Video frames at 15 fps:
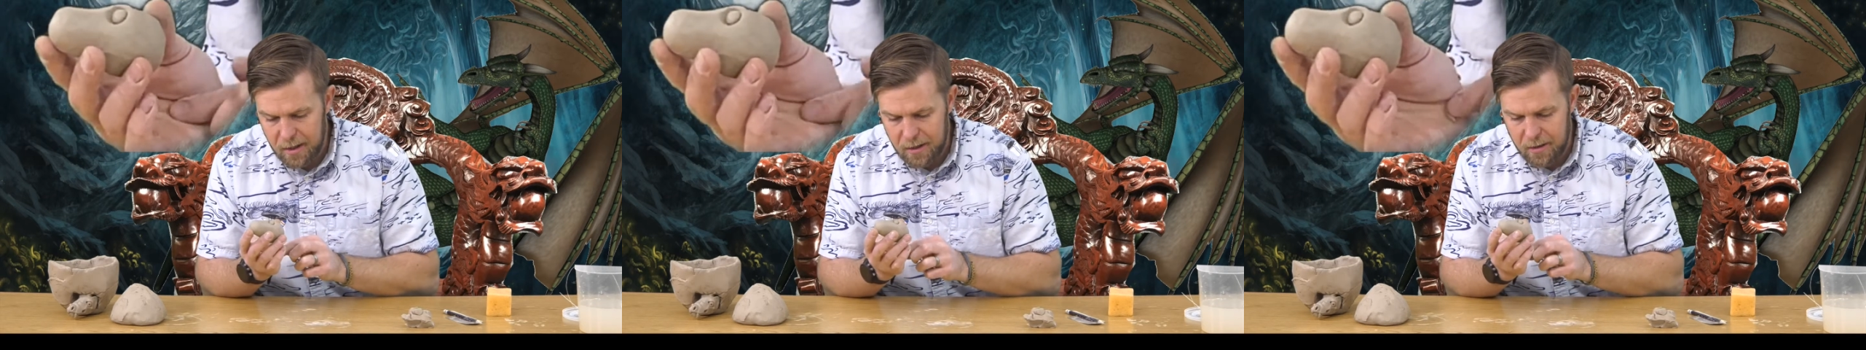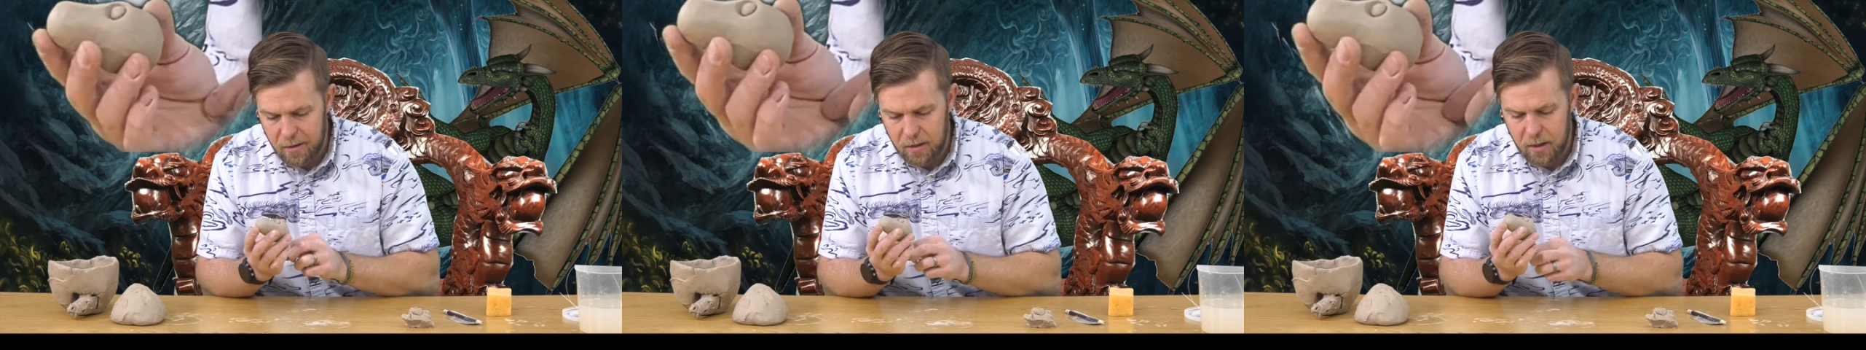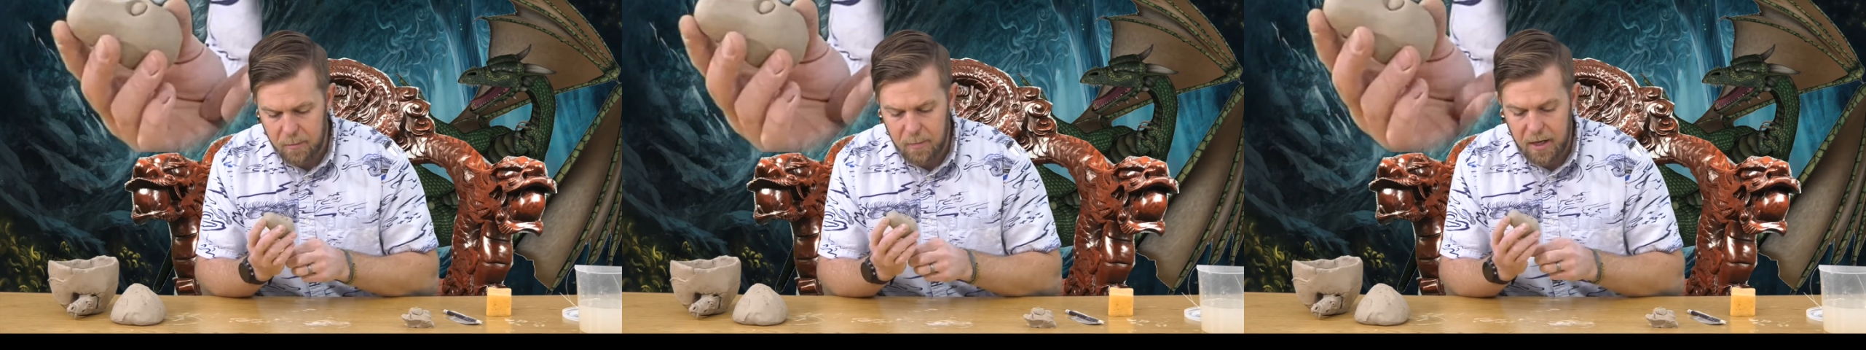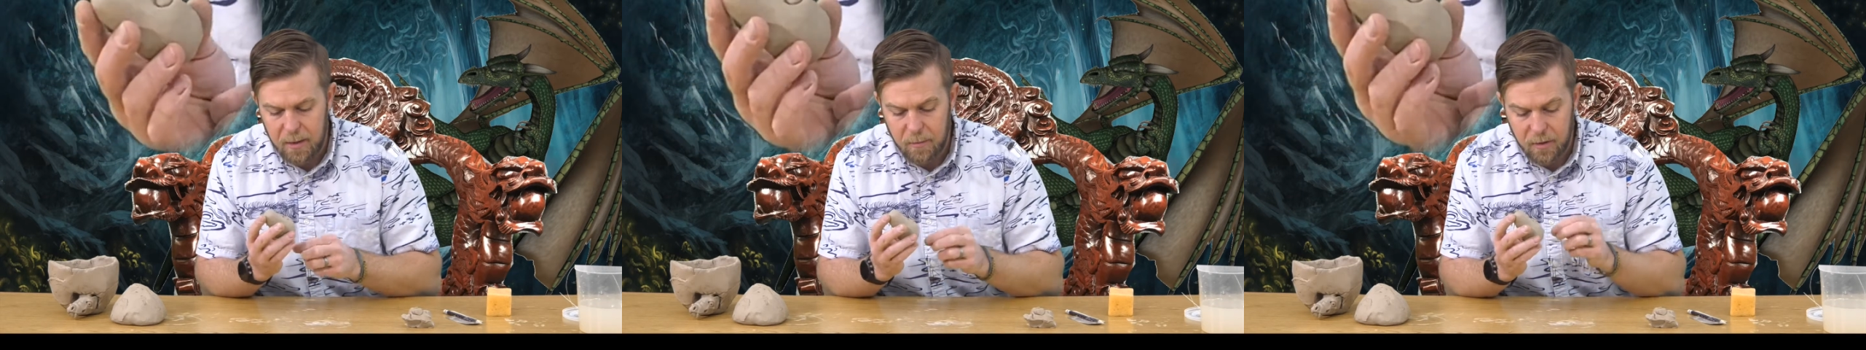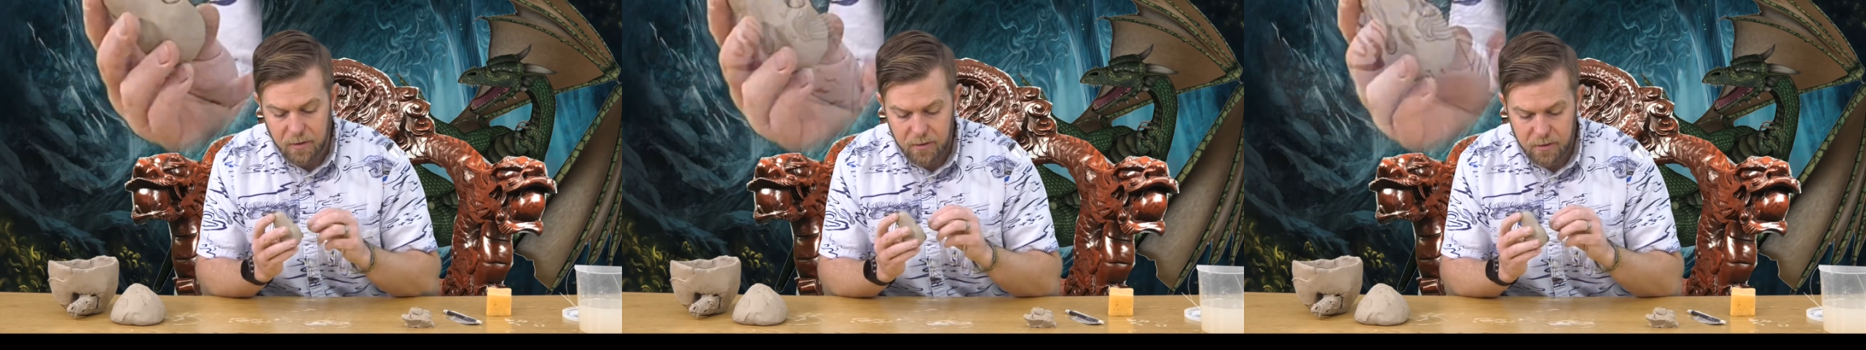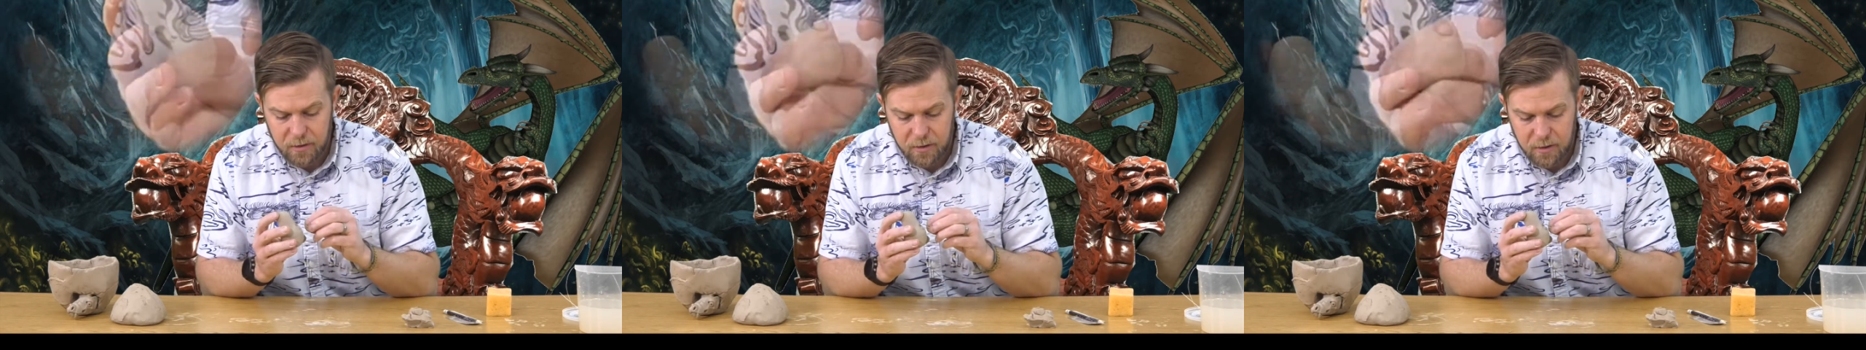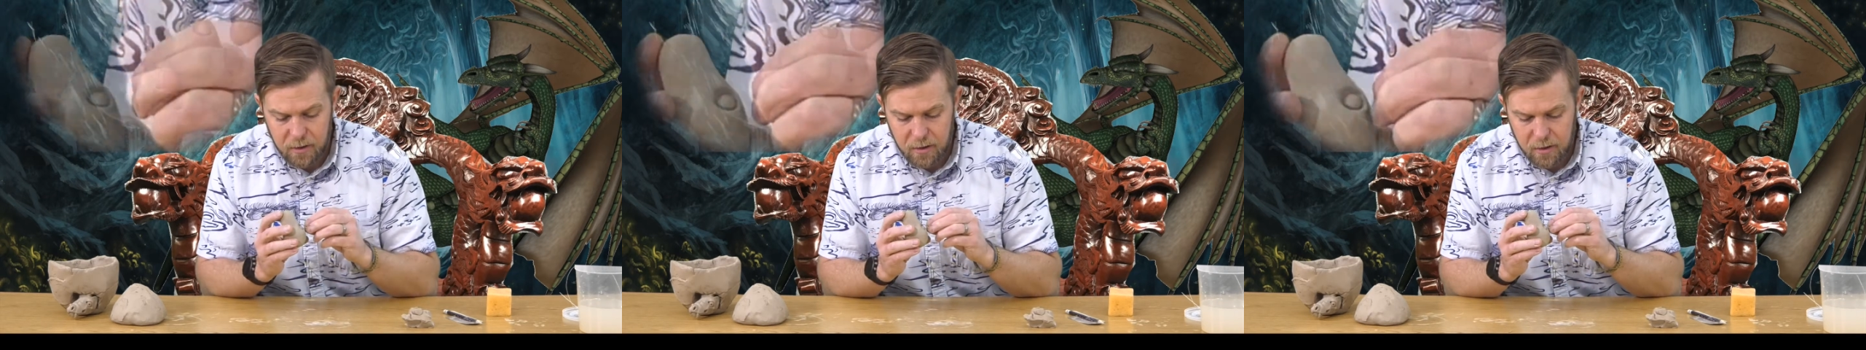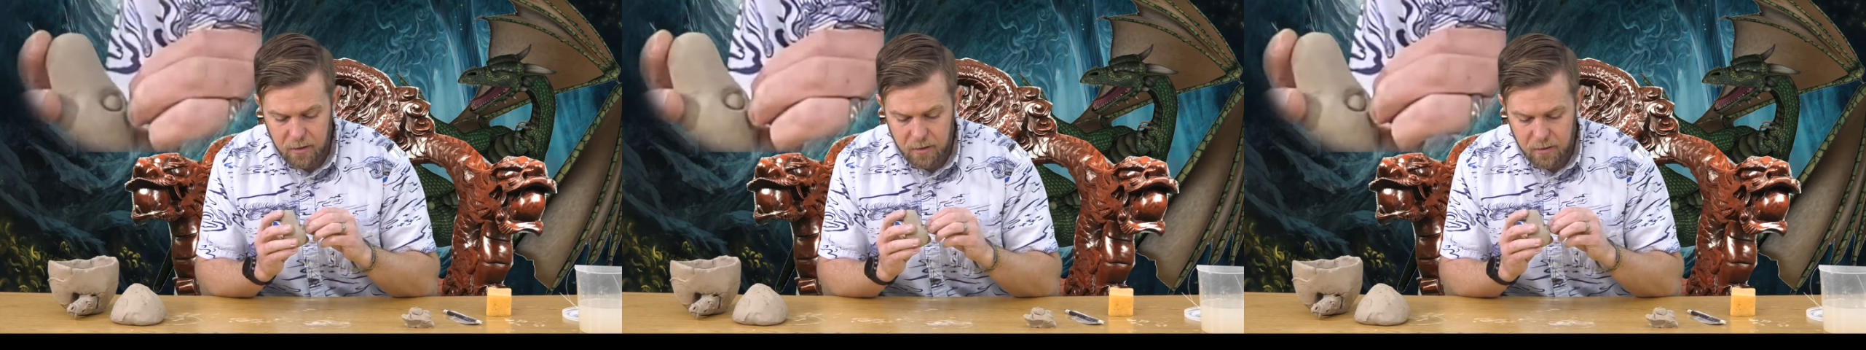They're not mammals,
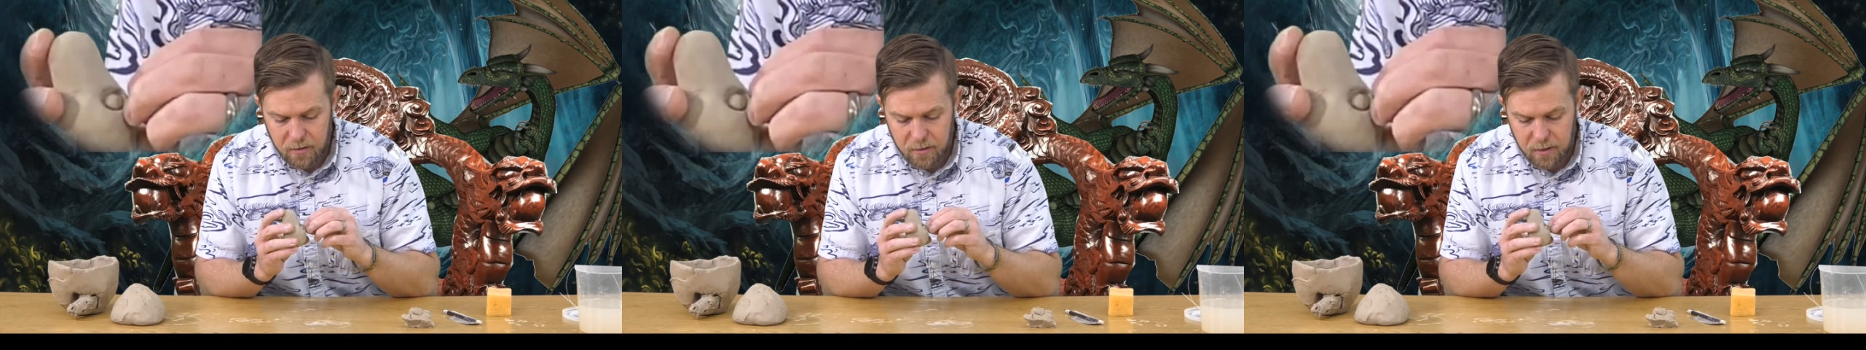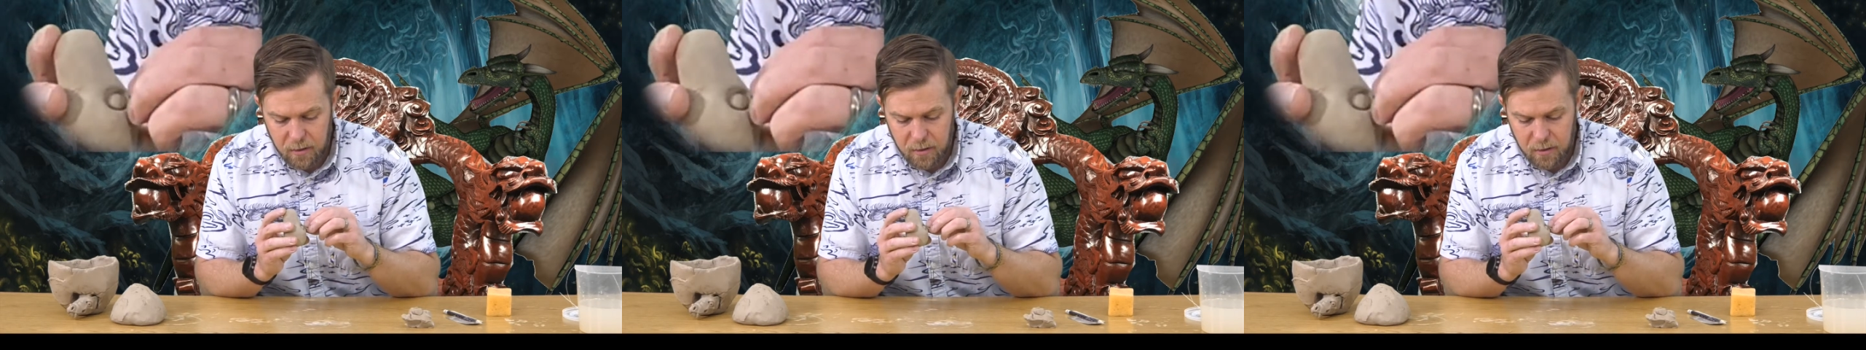so